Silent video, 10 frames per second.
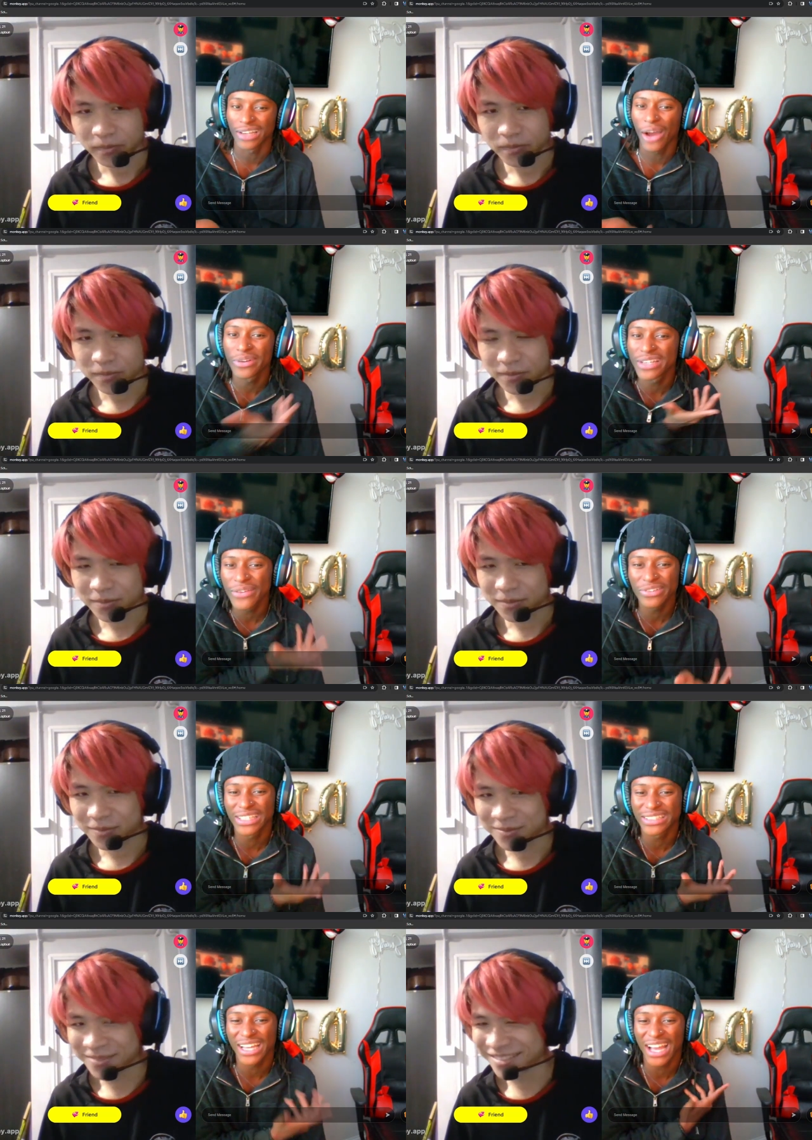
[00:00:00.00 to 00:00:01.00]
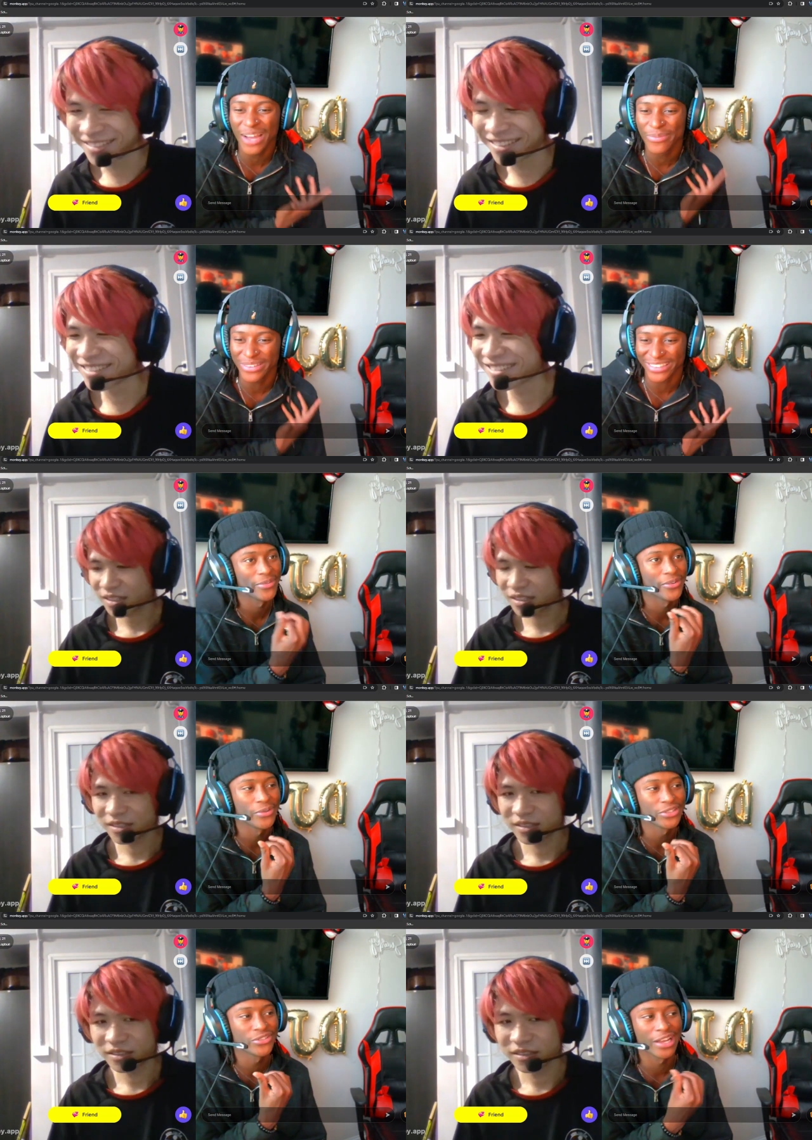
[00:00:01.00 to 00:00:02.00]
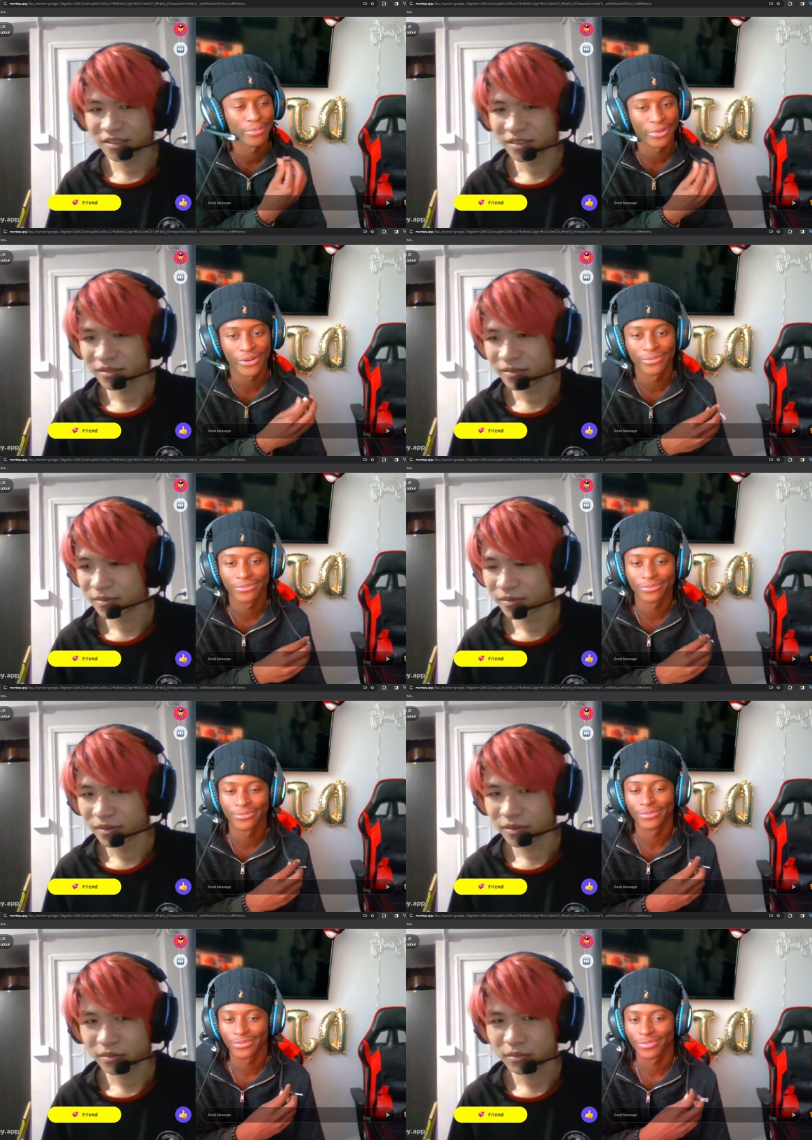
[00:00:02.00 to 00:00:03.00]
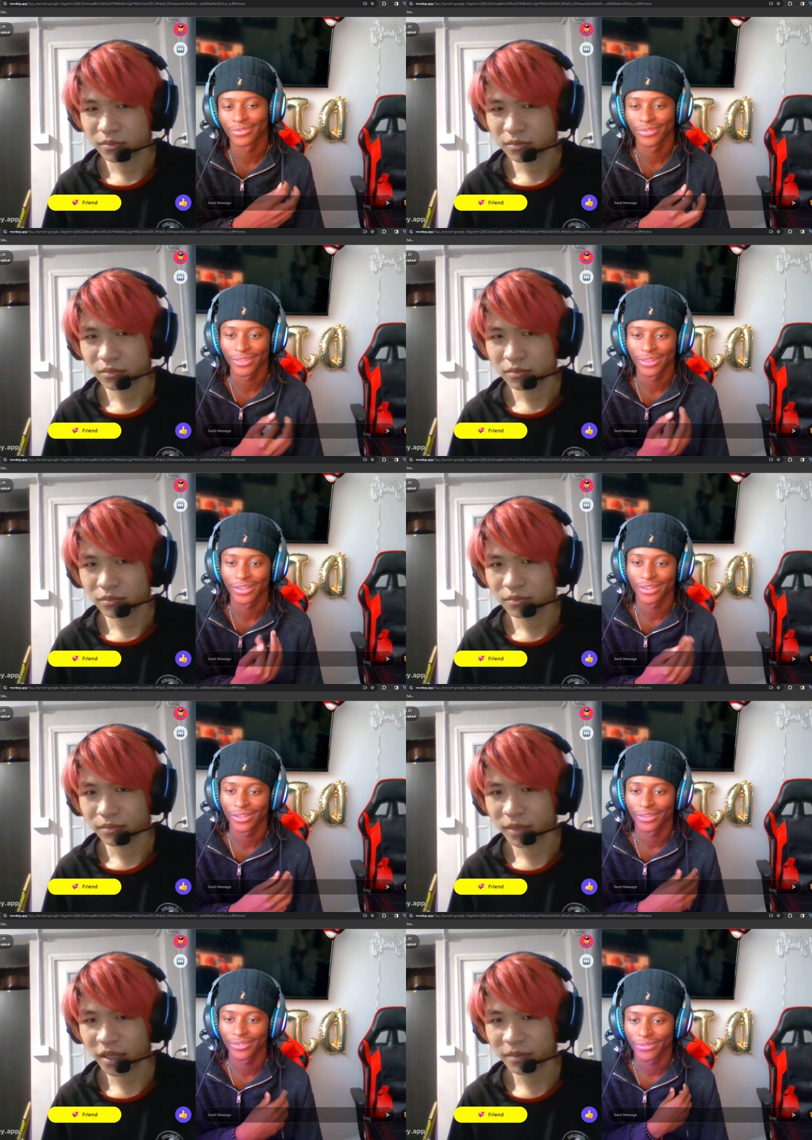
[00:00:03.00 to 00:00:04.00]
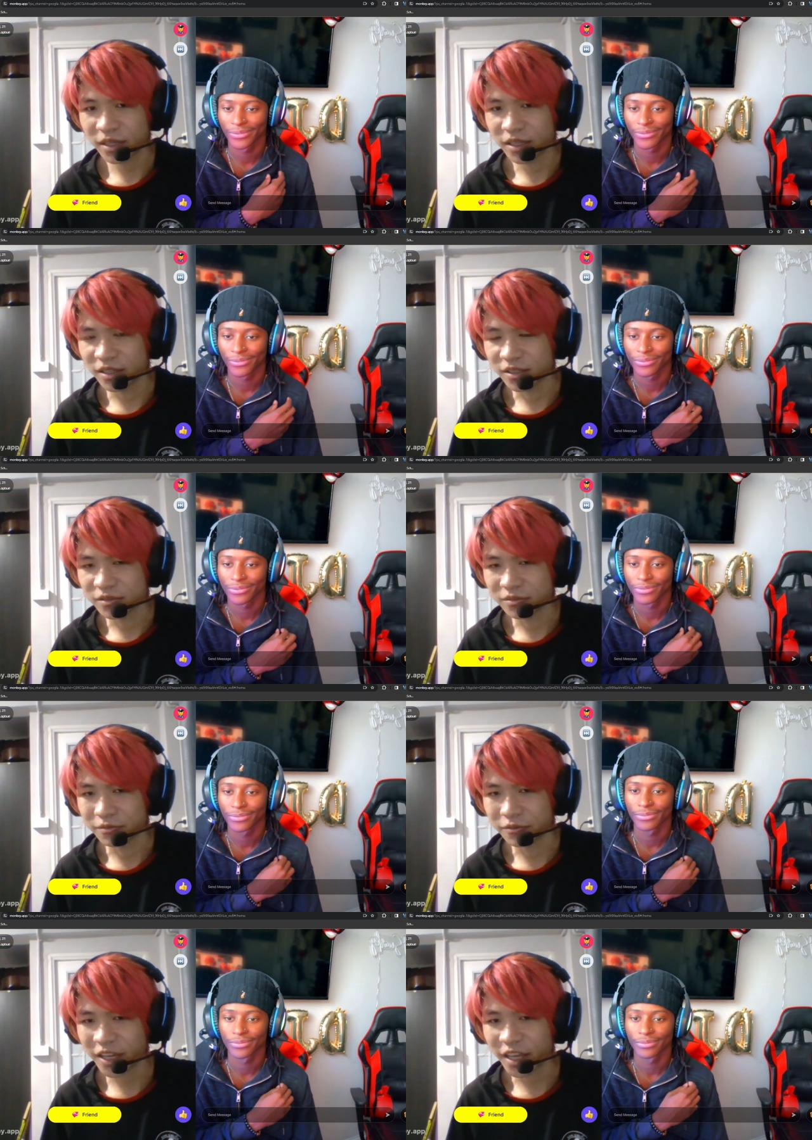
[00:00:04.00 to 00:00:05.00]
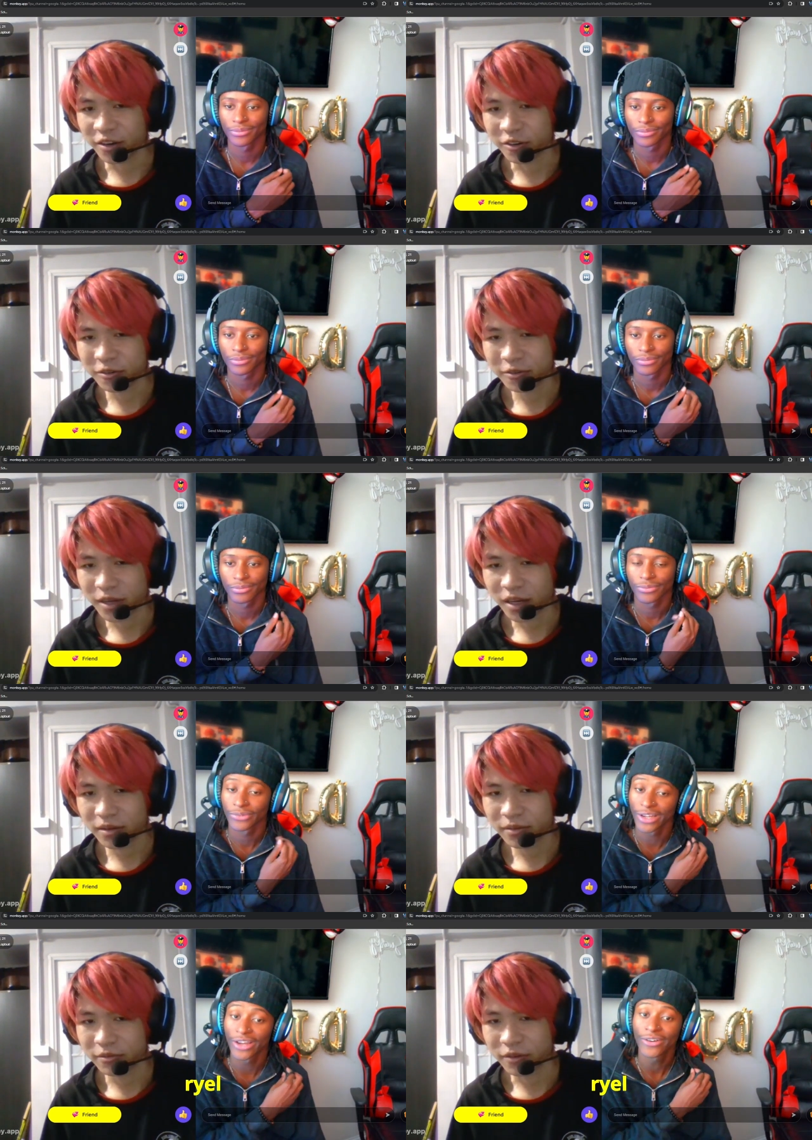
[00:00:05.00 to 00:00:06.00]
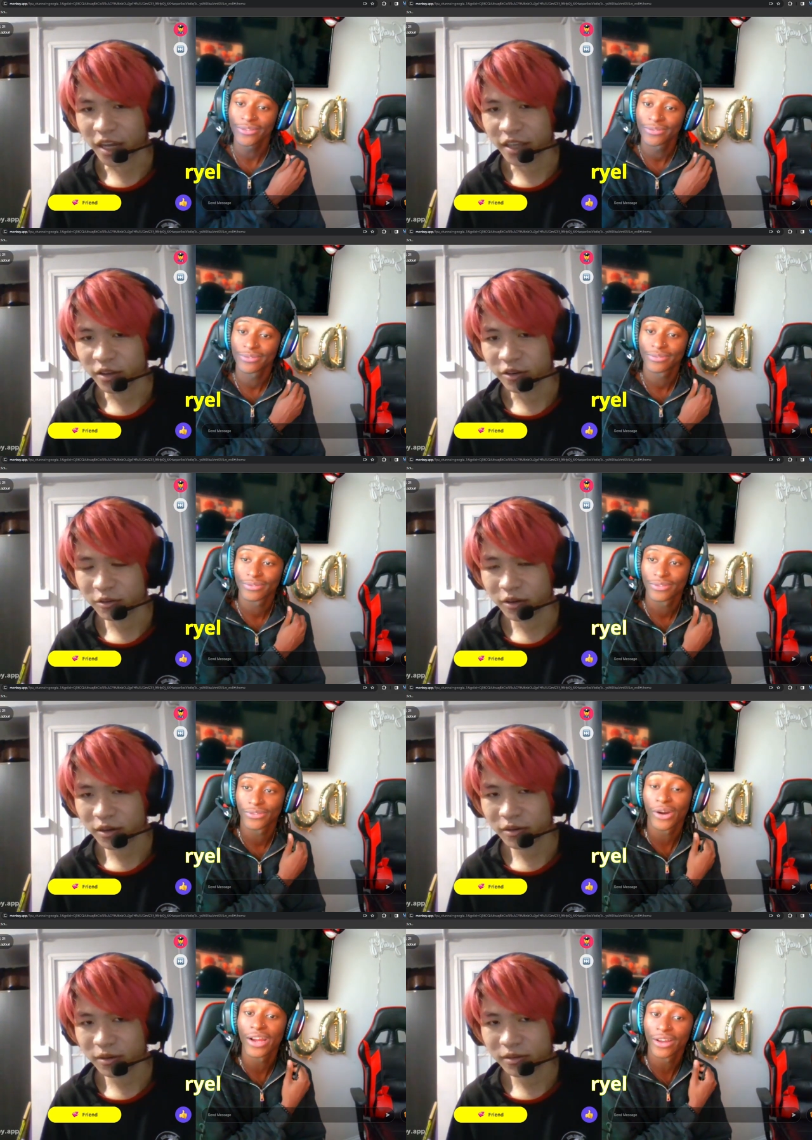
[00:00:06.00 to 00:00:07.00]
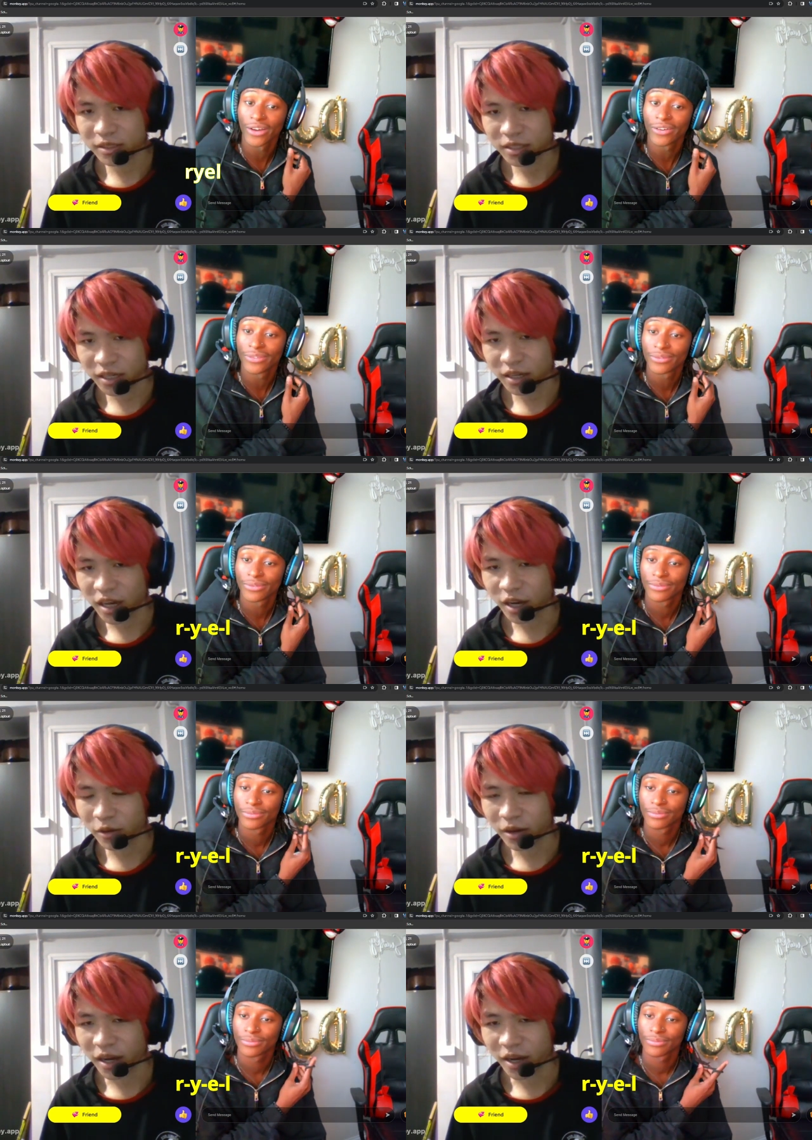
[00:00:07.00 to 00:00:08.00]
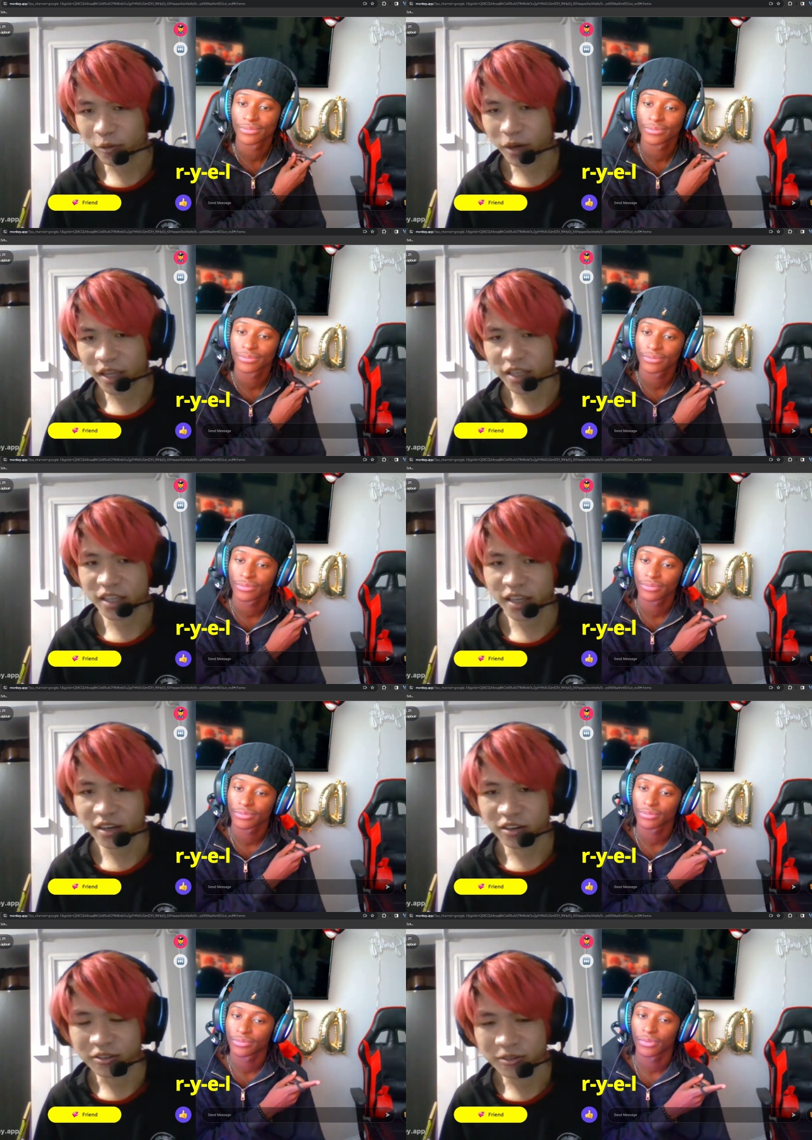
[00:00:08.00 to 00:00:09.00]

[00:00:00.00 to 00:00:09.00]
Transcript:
Speaker 1: I would never let that happen. What's your name, bro?
Speaker 2: My name is Riel. Riel. Riel. Riel. Yeah, R Y E L.